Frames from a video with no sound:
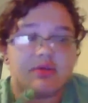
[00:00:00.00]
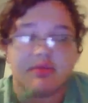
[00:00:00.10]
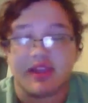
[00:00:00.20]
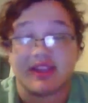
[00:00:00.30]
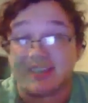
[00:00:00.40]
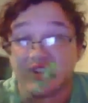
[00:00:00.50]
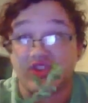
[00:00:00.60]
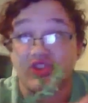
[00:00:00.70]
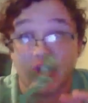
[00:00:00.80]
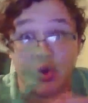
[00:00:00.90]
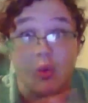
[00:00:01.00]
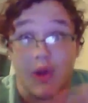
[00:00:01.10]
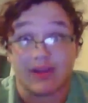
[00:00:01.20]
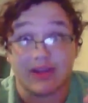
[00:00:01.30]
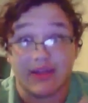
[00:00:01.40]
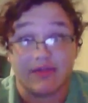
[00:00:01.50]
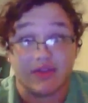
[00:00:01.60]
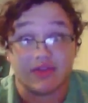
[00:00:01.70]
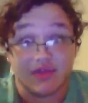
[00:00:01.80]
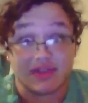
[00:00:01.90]
But yes, there's no wildlife
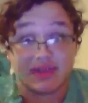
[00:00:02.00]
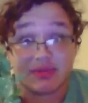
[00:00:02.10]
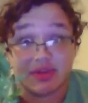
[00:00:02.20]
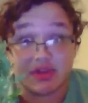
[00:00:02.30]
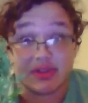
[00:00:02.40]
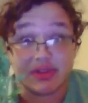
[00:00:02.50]
use for this species.